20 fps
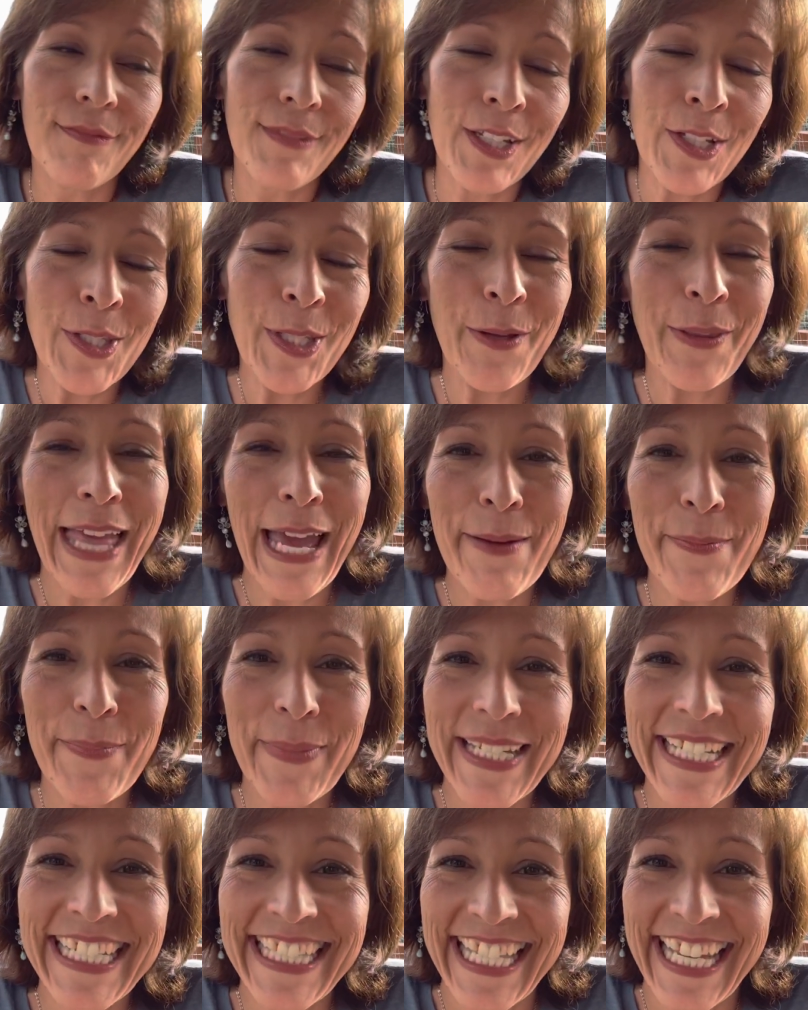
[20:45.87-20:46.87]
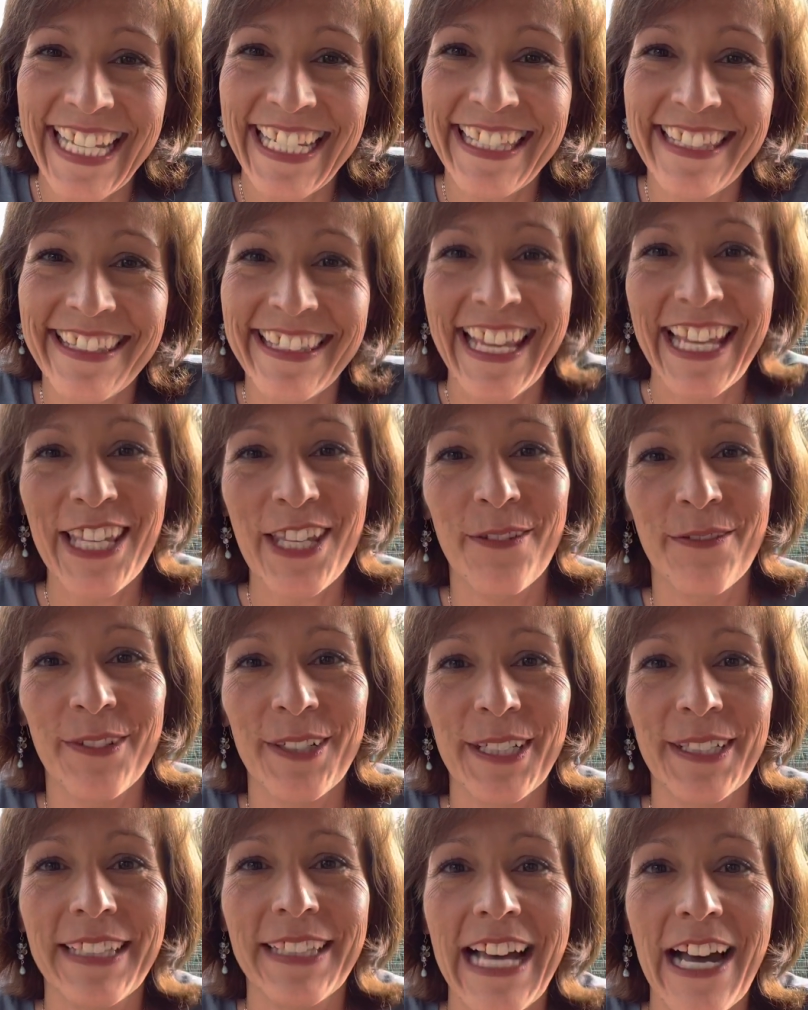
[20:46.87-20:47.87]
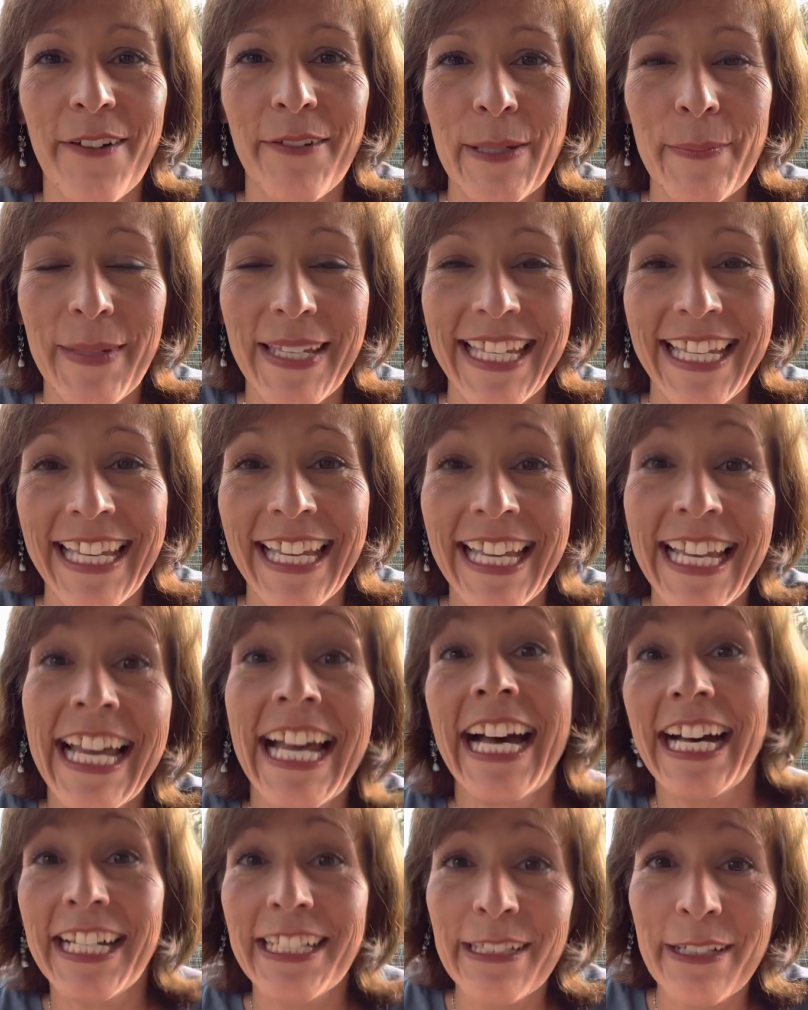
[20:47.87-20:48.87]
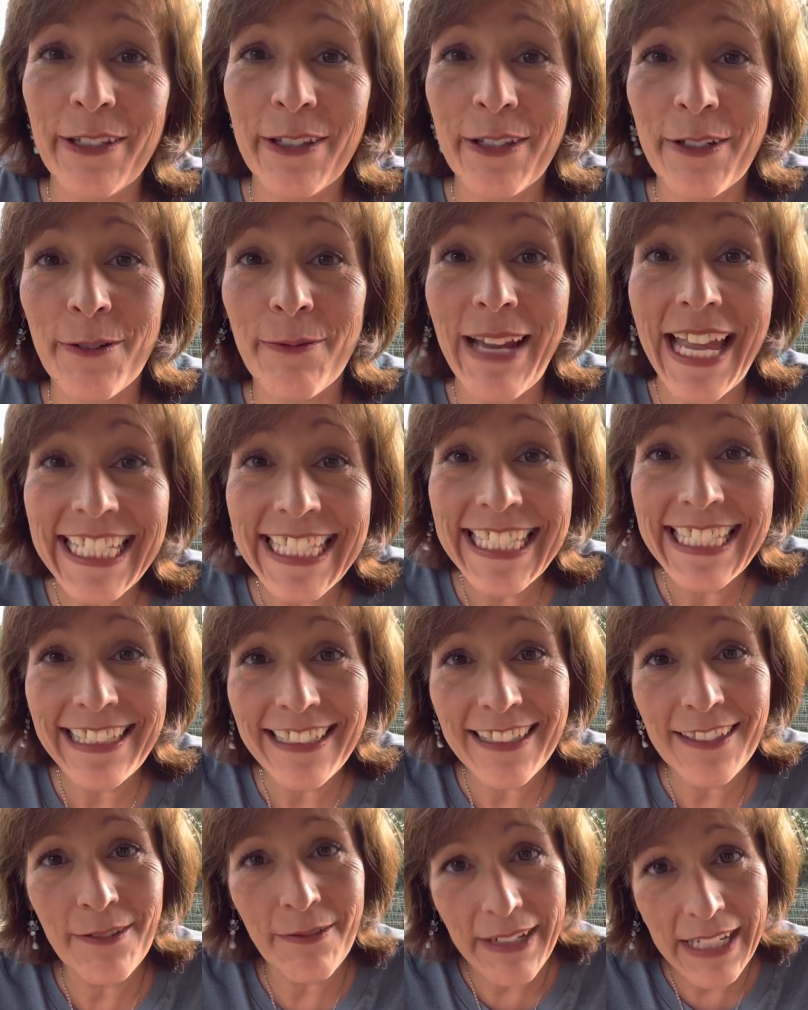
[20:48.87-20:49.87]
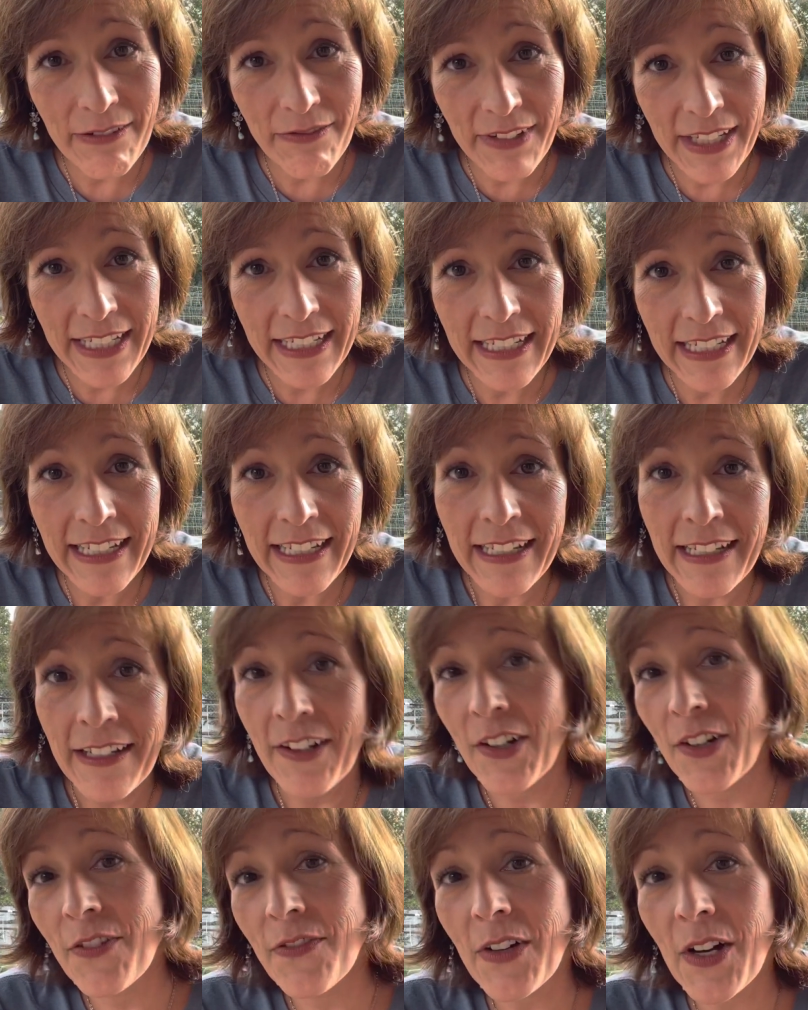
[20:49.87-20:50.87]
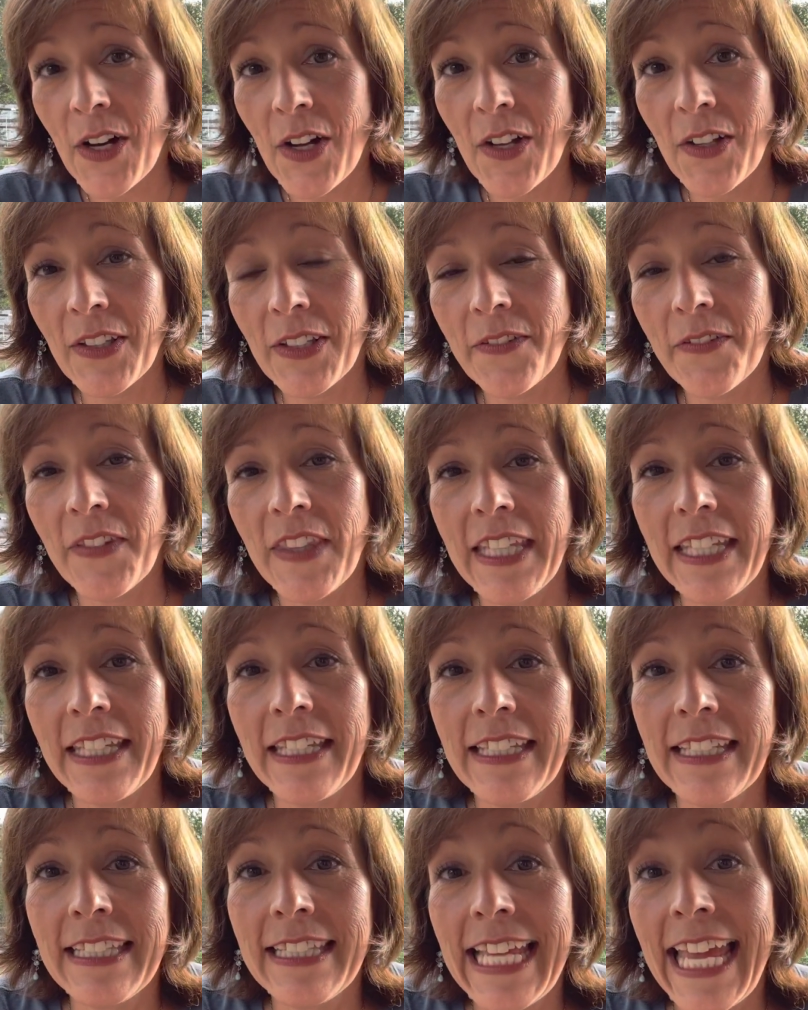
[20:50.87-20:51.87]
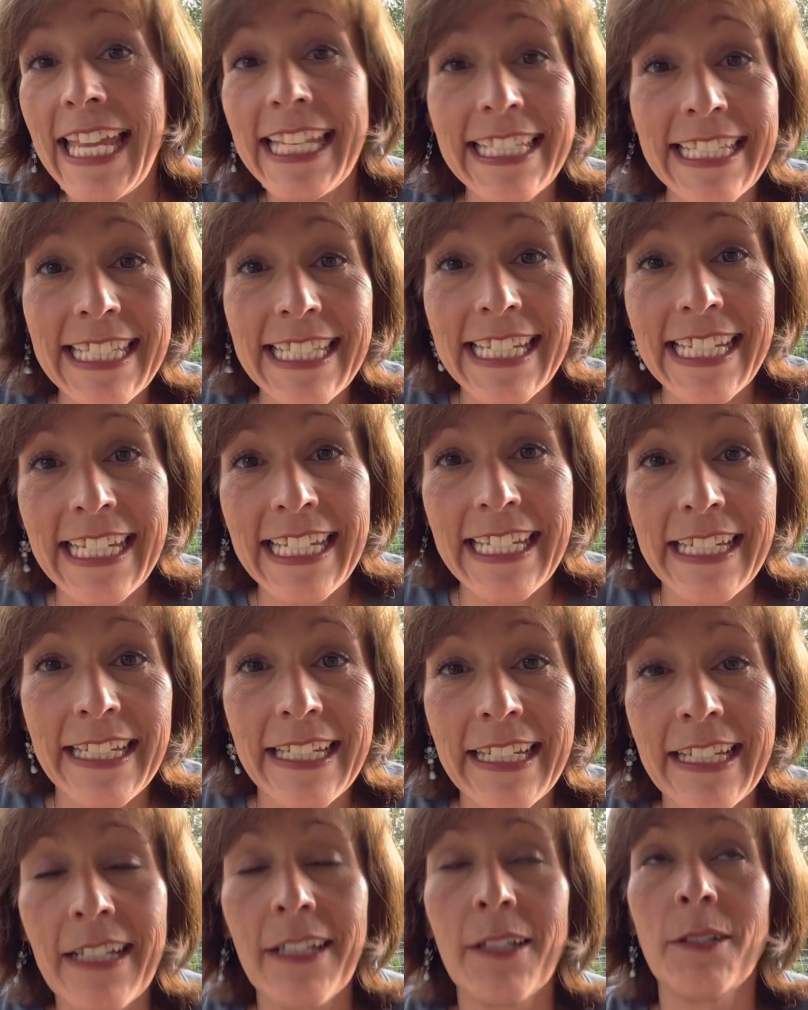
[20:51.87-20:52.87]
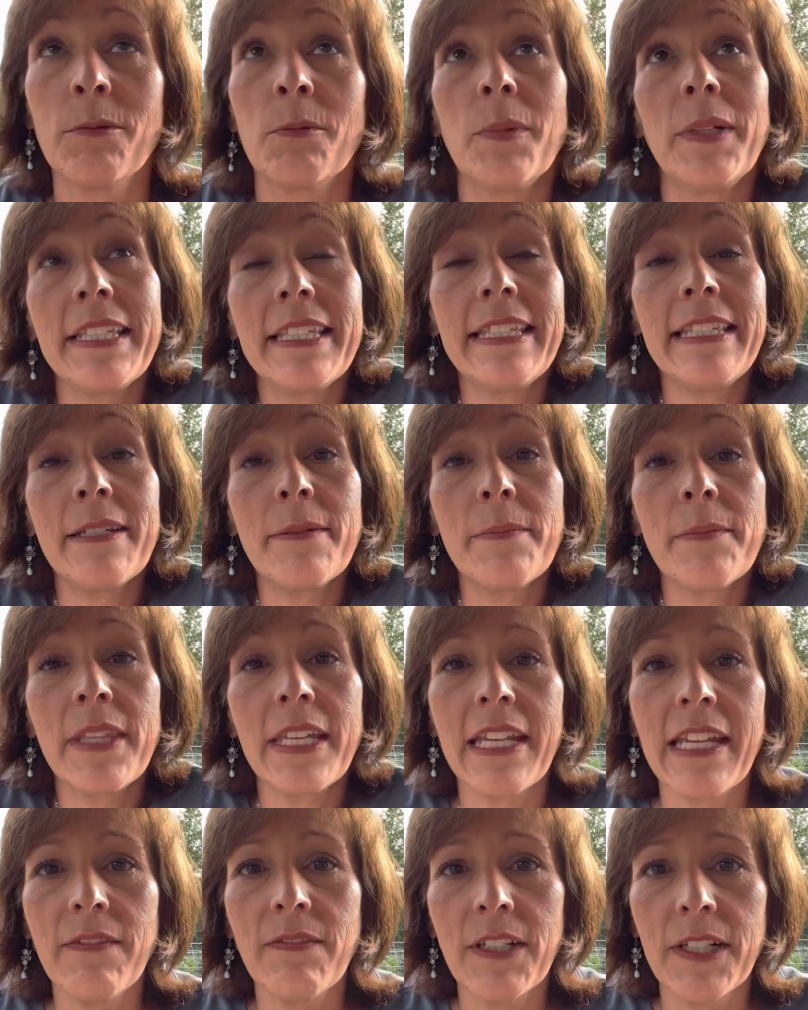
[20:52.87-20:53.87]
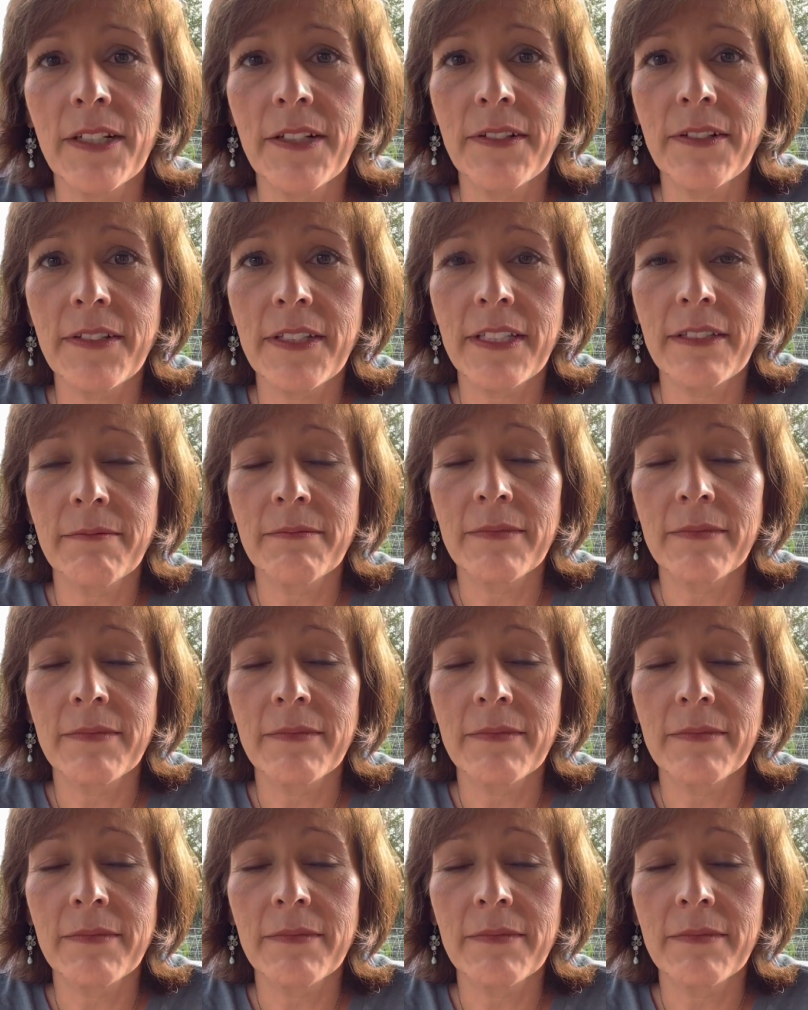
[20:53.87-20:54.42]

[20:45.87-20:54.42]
So that being said, thank you for allowing me another ranting and raving of all of this NDE wisdom that I've learned.